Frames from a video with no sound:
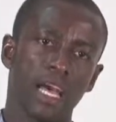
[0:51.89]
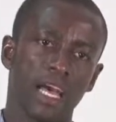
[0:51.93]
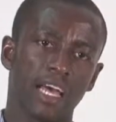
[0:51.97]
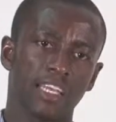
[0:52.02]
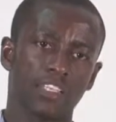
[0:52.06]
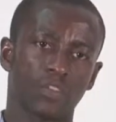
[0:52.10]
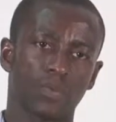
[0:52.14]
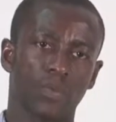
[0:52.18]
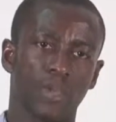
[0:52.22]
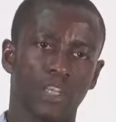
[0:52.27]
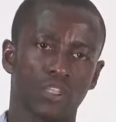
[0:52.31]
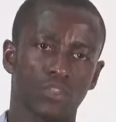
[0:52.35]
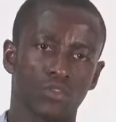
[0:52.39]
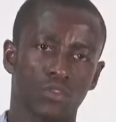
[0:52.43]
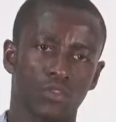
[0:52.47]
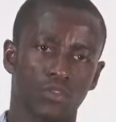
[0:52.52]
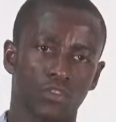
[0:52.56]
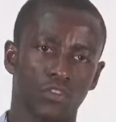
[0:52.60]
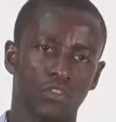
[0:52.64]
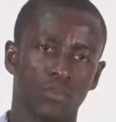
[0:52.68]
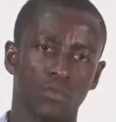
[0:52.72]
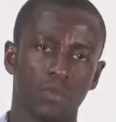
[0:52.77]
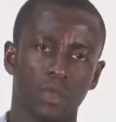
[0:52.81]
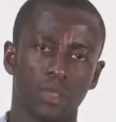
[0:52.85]
aspects
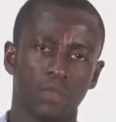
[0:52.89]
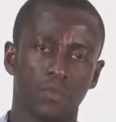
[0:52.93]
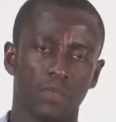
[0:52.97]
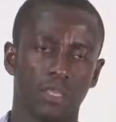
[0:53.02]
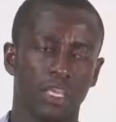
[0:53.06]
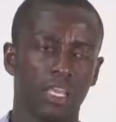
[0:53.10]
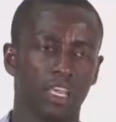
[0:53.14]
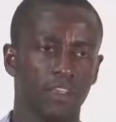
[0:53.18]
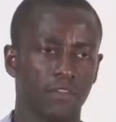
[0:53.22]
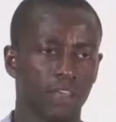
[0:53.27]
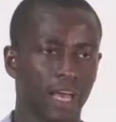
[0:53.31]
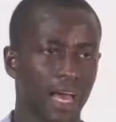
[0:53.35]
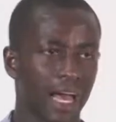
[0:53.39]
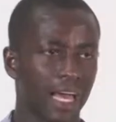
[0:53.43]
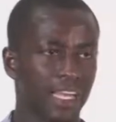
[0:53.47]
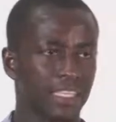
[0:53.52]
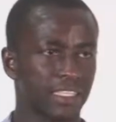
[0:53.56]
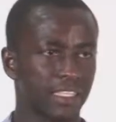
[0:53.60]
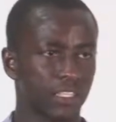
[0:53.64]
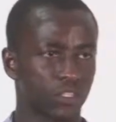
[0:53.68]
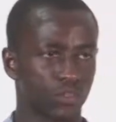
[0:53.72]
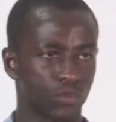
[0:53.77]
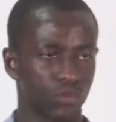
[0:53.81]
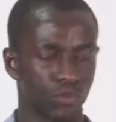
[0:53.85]
of human behavior
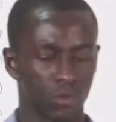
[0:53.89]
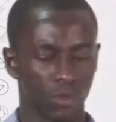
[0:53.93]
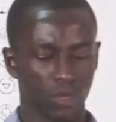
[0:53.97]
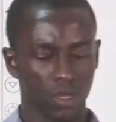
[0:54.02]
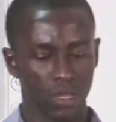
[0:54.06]
as it